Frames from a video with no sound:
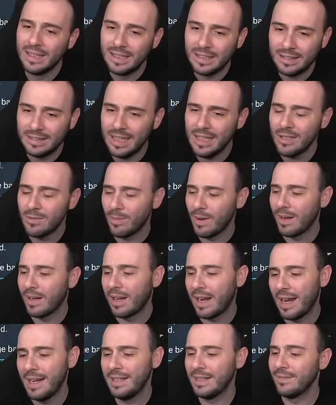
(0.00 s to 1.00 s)
This one
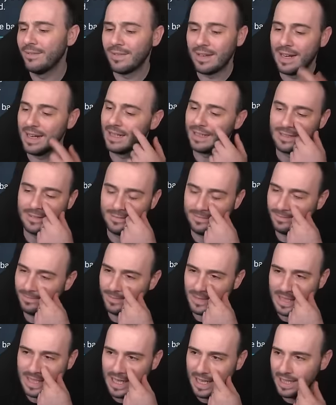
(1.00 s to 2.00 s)
kind of like,
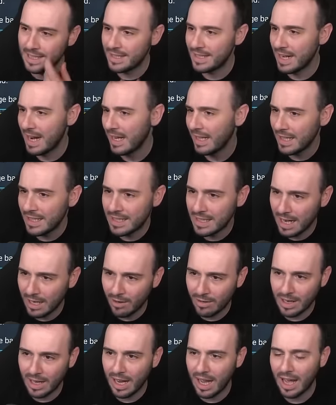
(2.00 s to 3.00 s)
yeah, it's not it's not
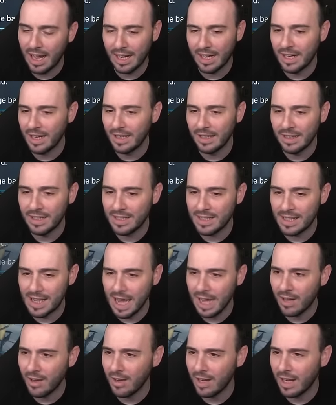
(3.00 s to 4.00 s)
gonna cut it in. It's
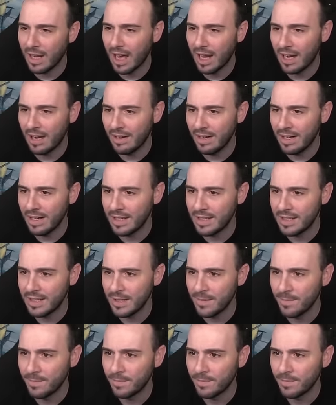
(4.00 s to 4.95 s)
not gonna cut it in. Let's see.